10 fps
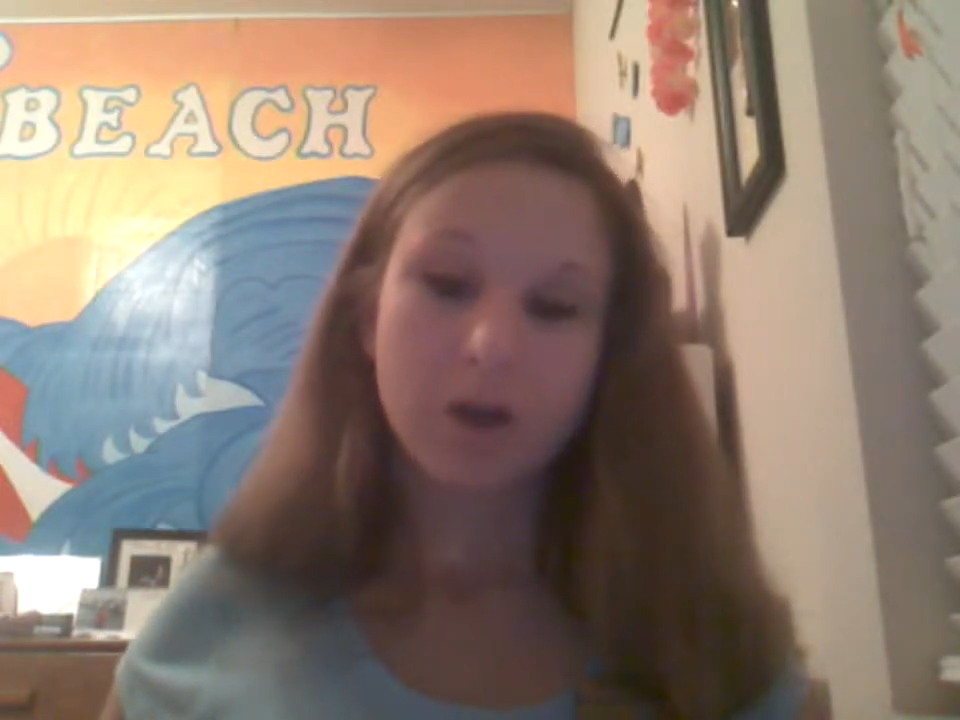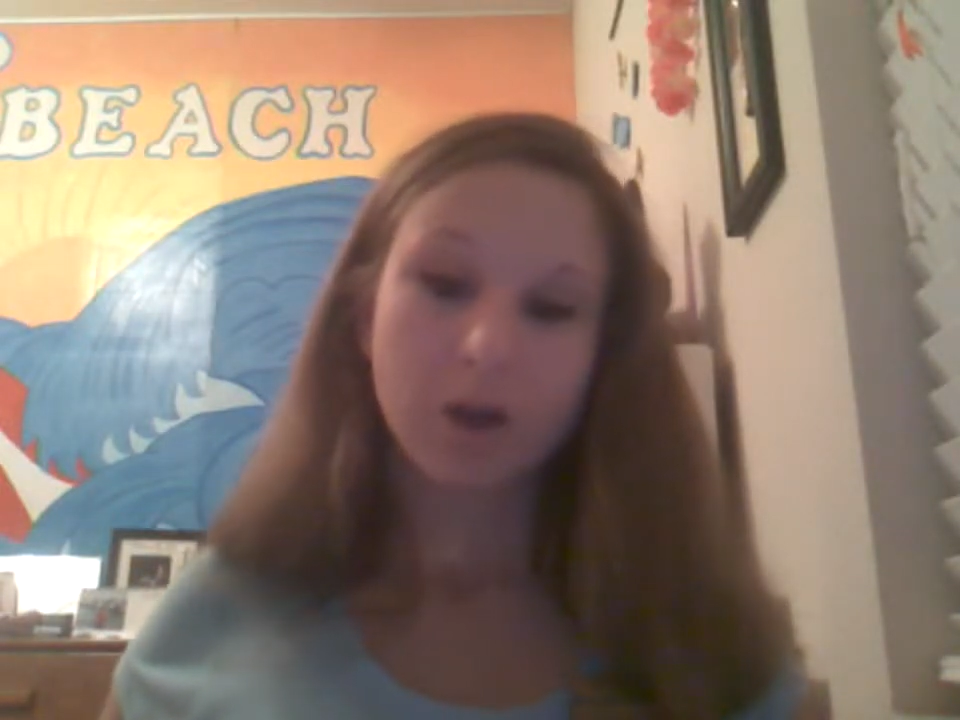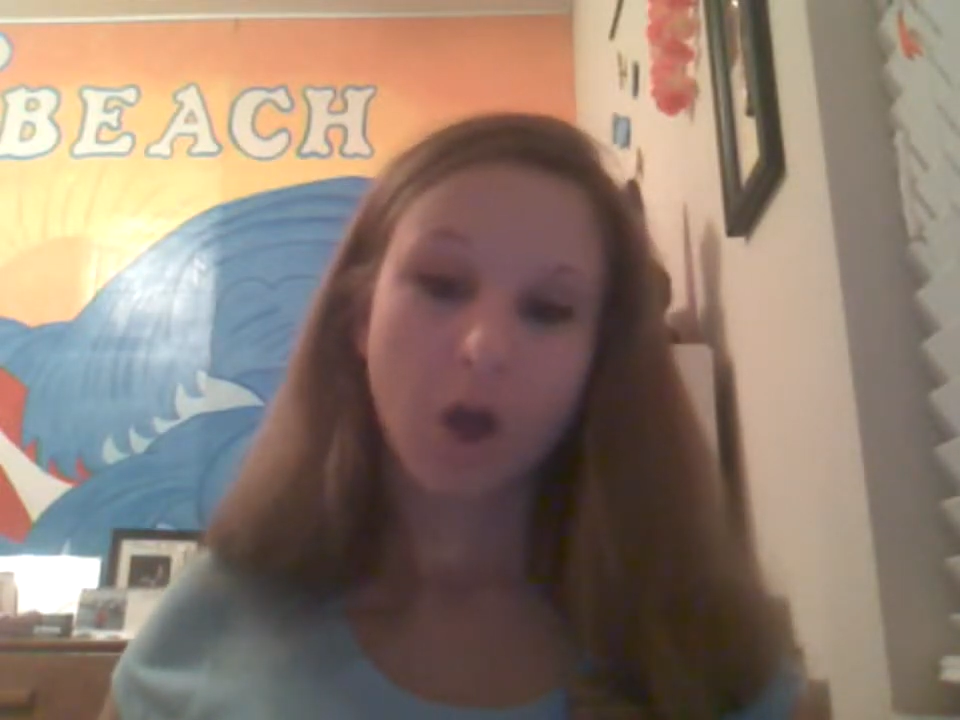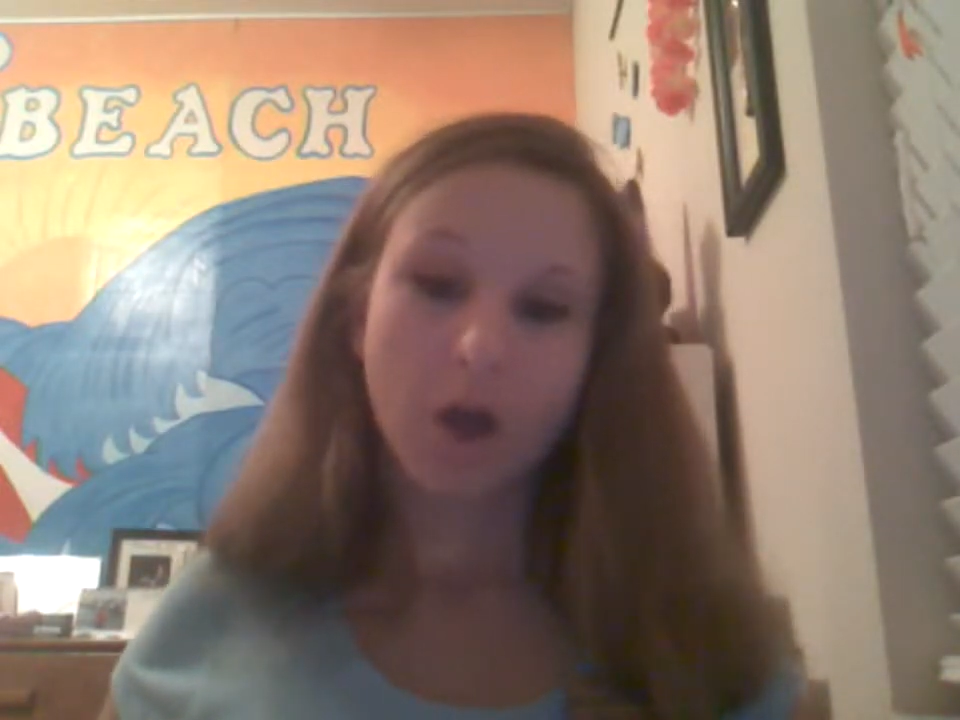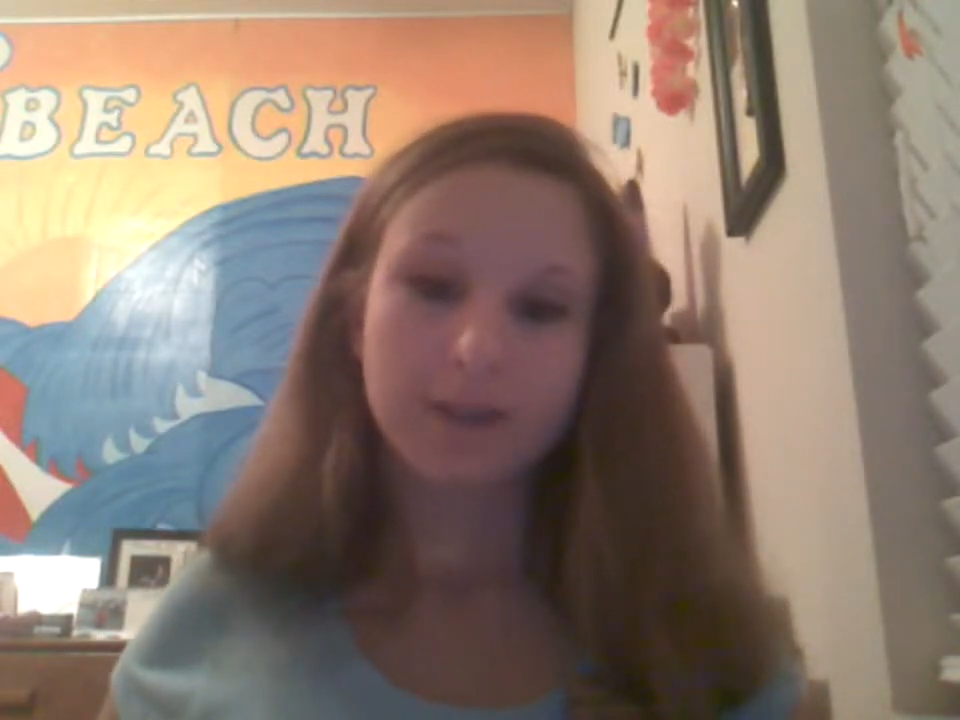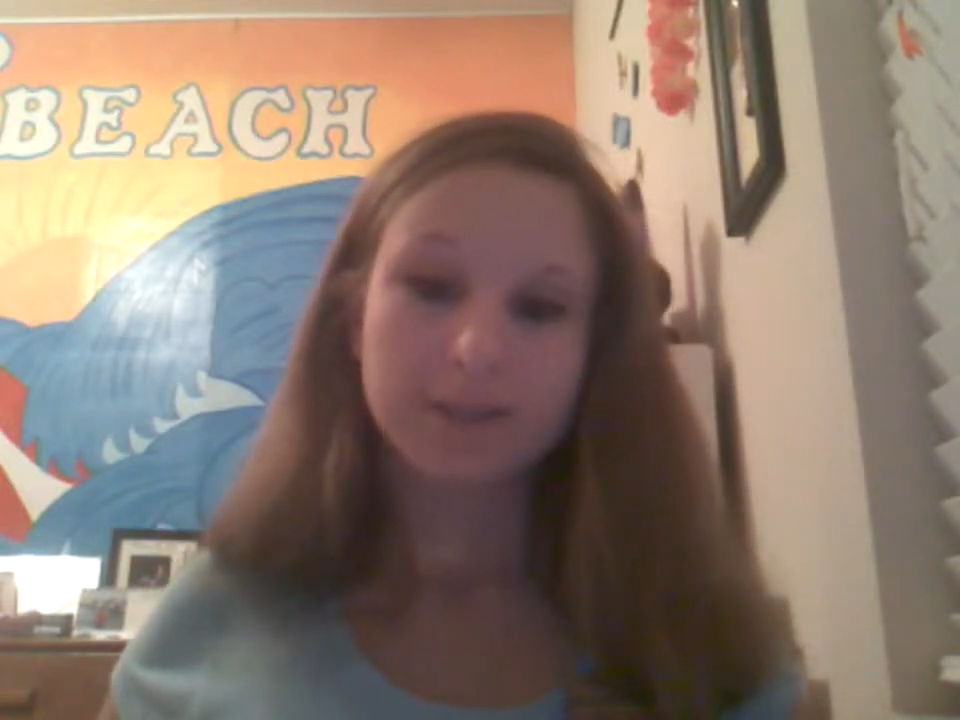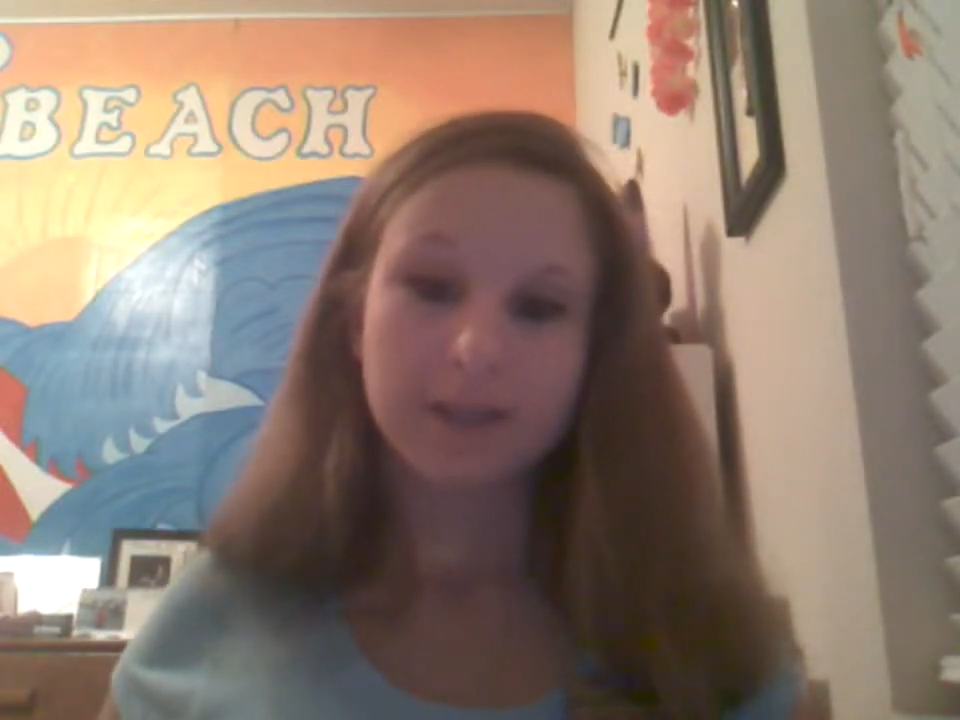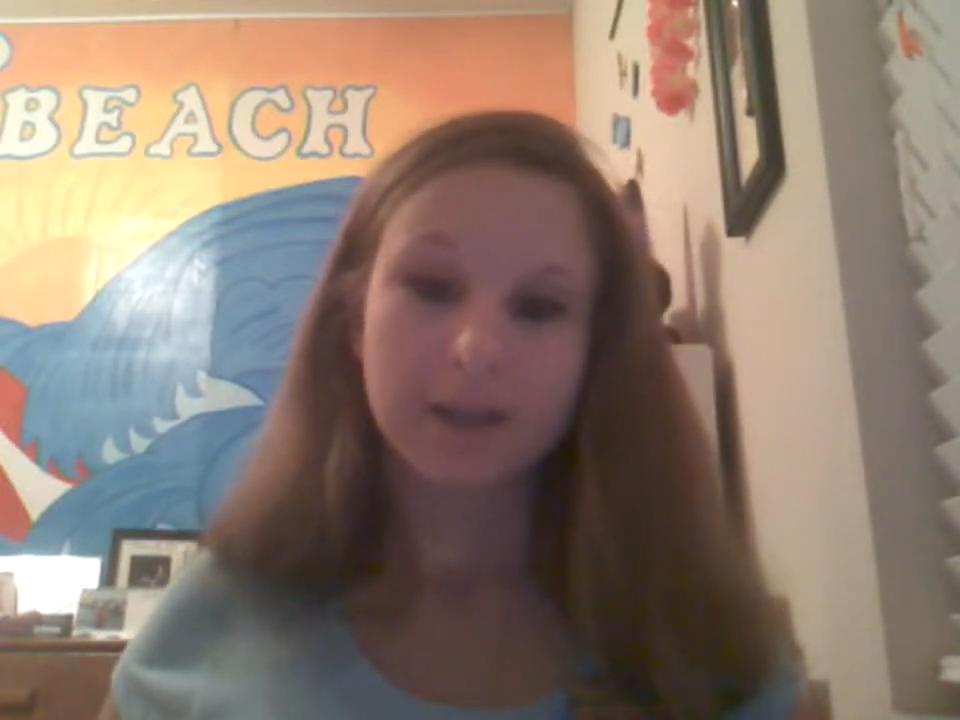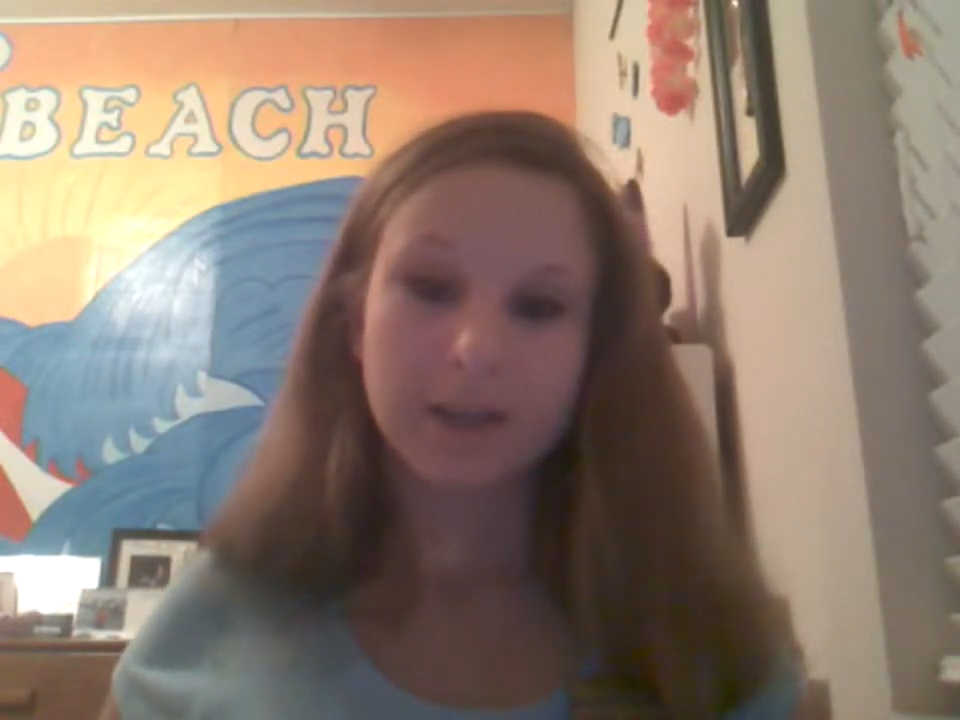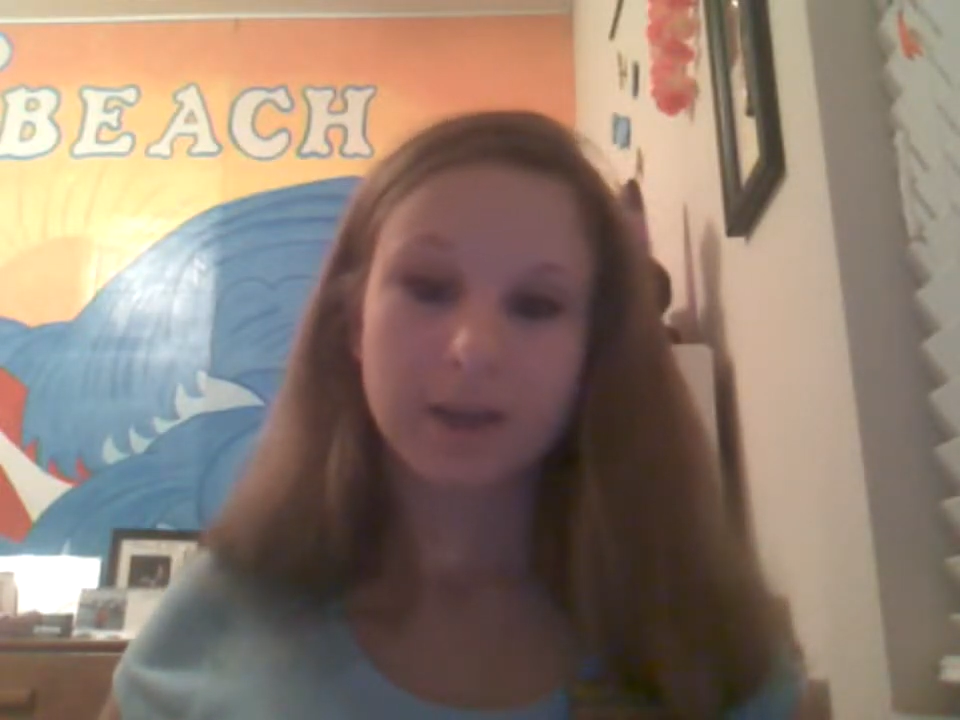
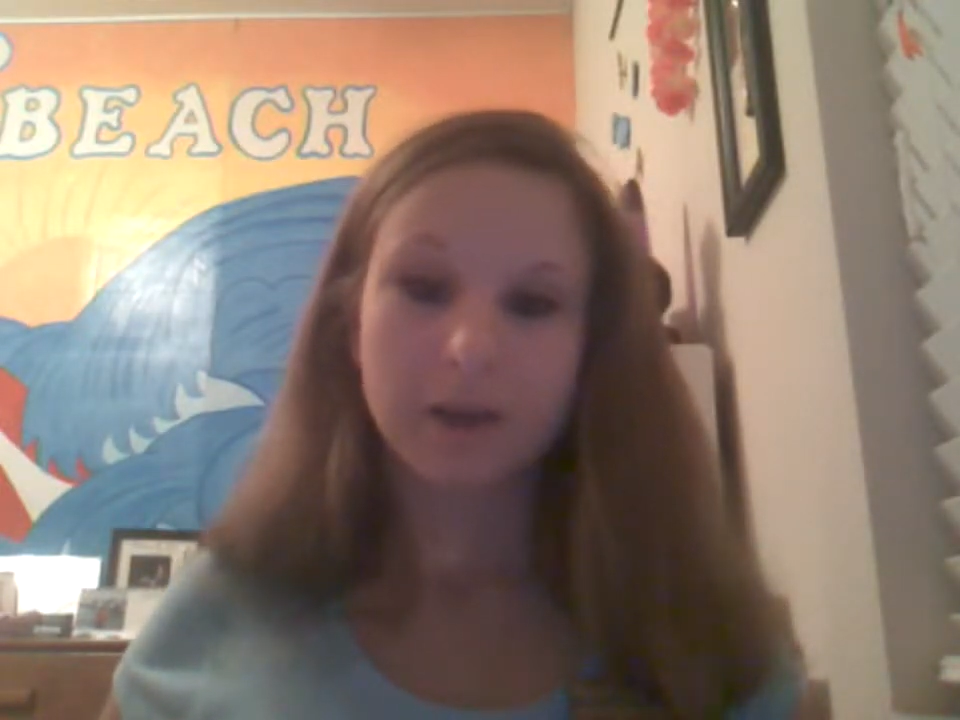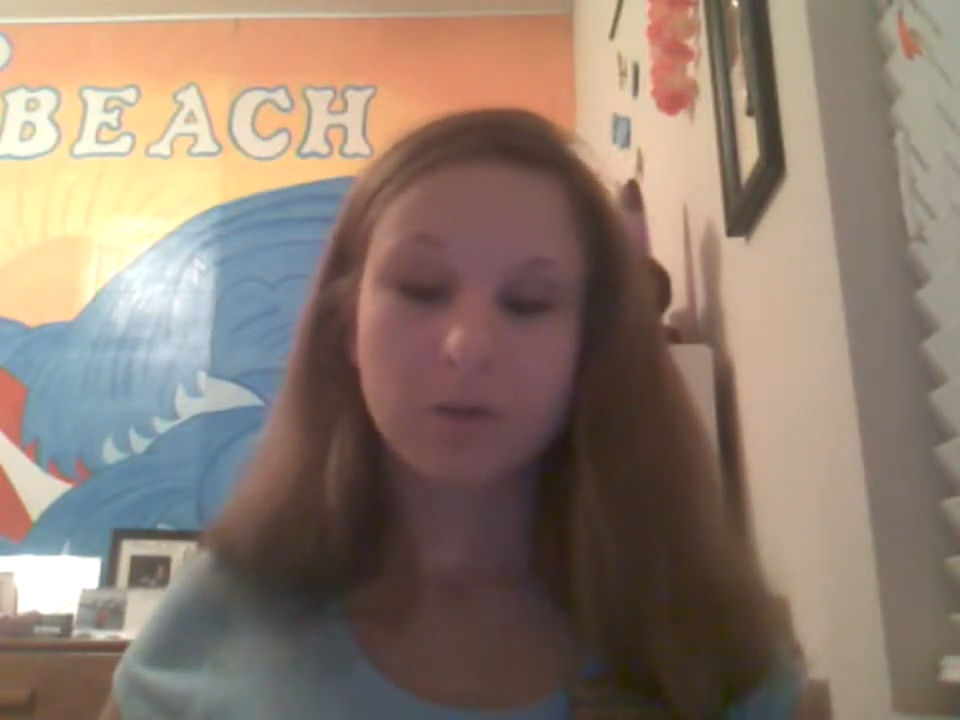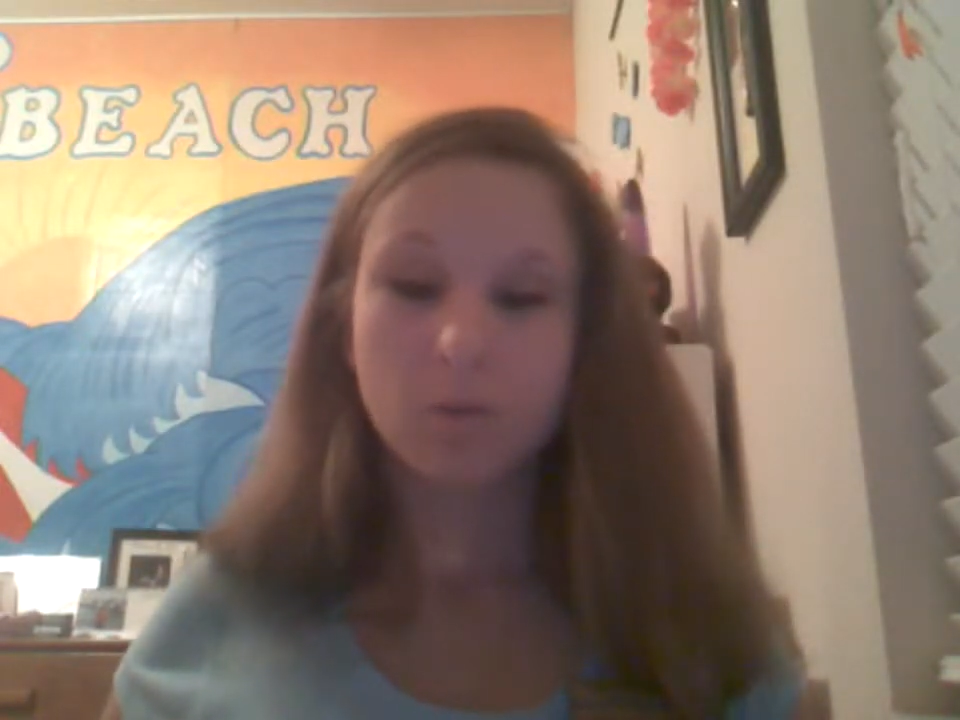cotton,